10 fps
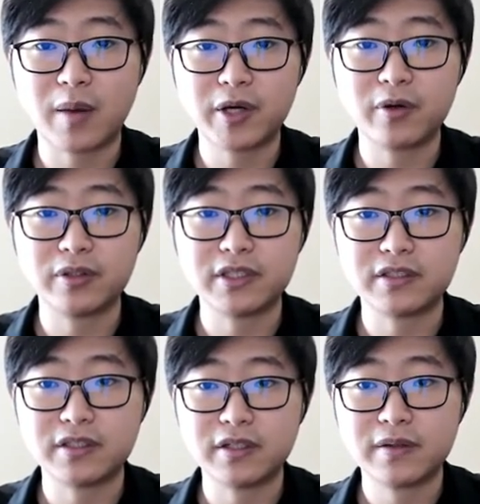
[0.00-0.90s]
MI
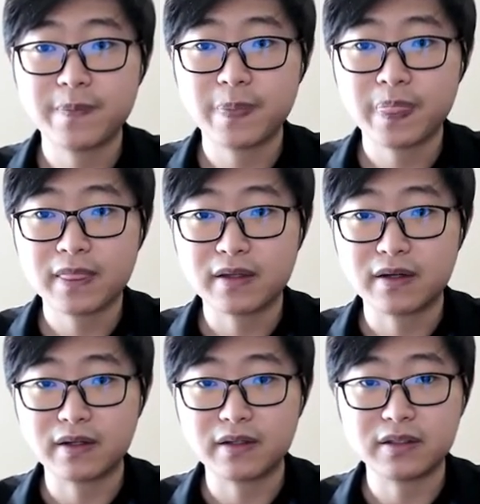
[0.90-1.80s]
quantity
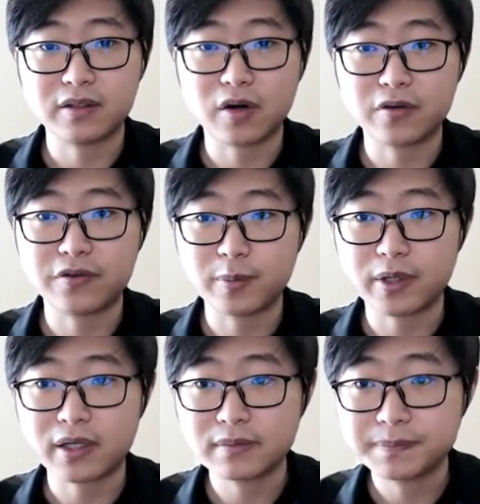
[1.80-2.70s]
in our
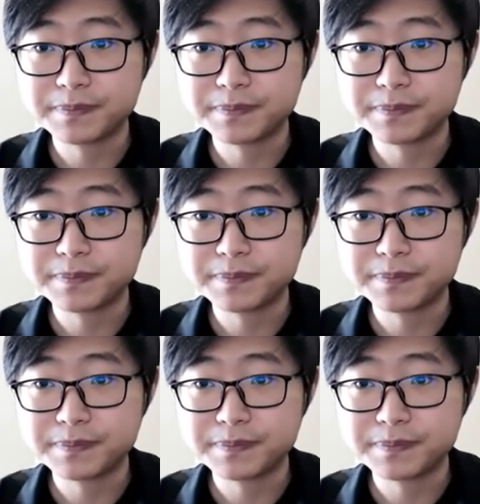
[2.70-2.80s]
framework.